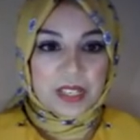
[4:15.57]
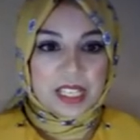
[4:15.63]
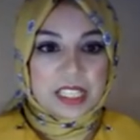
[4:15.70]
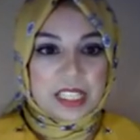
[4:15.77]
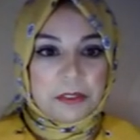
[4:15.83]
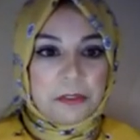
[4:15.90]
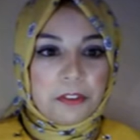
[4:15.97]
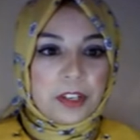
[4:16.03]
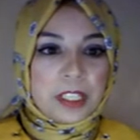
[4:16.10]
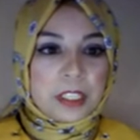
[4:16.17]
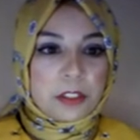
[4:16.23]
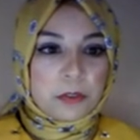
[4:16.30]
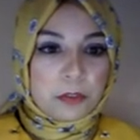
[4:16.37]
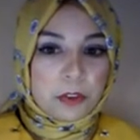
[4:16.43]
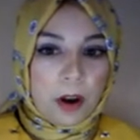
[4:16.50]
different
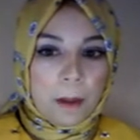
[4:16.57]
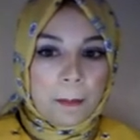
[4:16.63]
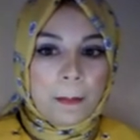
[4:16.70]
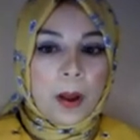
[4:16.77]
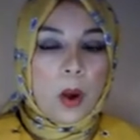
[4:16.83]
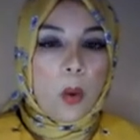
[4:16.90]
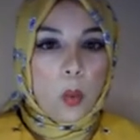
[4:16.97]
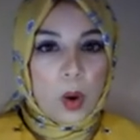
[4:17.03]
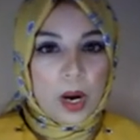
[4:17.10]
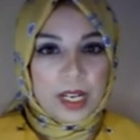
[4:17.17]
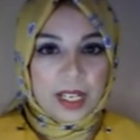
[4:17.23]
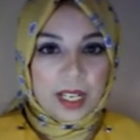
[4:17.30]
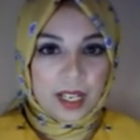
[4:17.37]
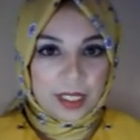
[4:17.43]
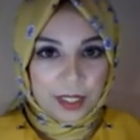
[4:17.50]
from
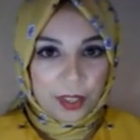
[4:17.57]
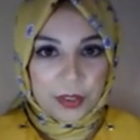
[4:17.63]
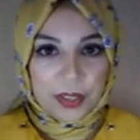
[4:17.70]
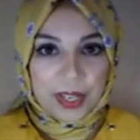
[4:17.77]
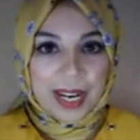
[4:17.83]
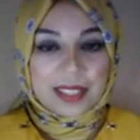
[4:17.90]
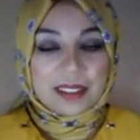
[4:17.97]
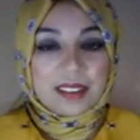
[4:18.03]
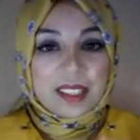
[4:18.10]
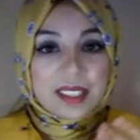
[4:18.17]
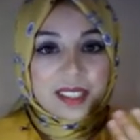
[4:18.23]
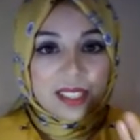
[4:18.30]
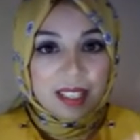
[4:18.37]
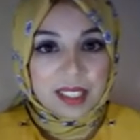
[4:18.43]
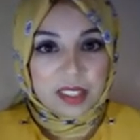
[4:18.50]
one another, and this
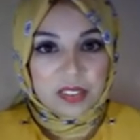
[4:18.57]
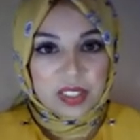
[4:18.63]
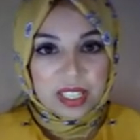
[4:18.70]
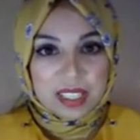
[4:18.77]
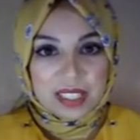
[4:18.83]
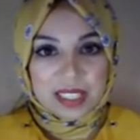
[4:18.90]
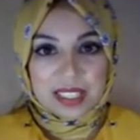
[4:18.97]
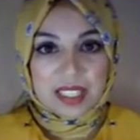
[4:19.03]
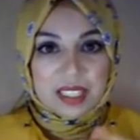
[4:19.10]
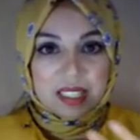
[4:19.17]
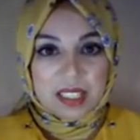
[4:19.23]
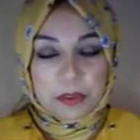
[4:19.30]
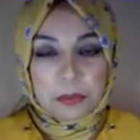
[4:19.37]
difference is